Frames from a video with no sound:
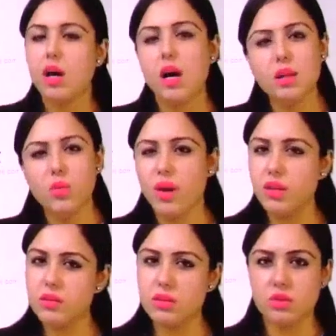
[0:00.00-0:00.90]

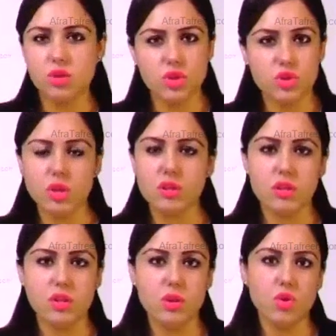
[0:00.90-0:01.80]
Otherwise, just
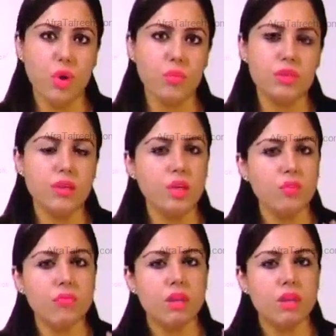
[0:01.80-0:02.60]
consider the normal thing.